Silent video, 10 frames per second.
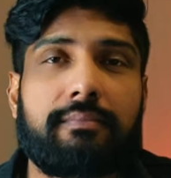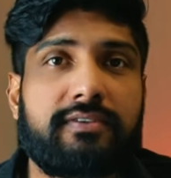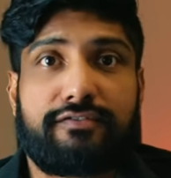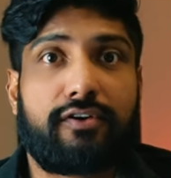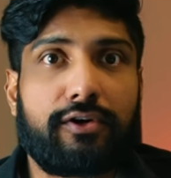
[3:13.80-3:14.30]
I'm
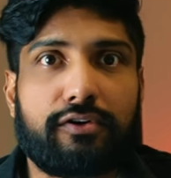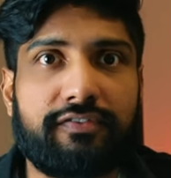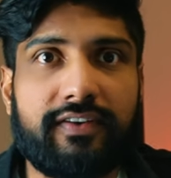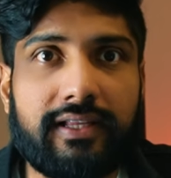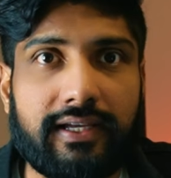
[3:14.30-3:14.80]
devoid of
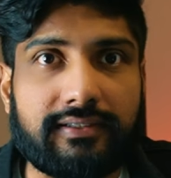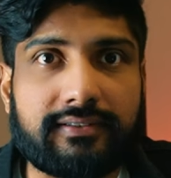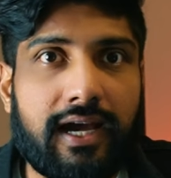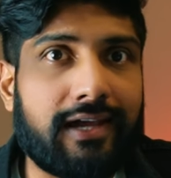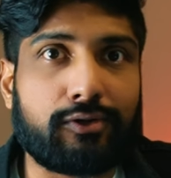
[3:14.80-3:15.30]

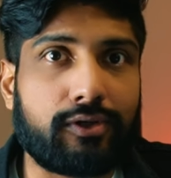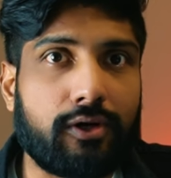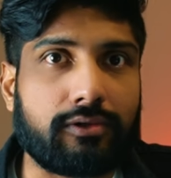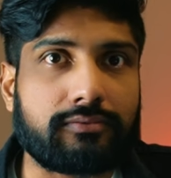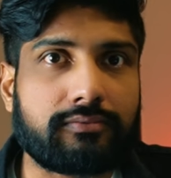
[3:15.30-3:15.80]
feelings. I don't
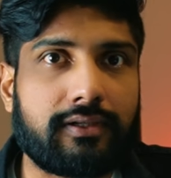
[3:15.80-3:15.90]
know.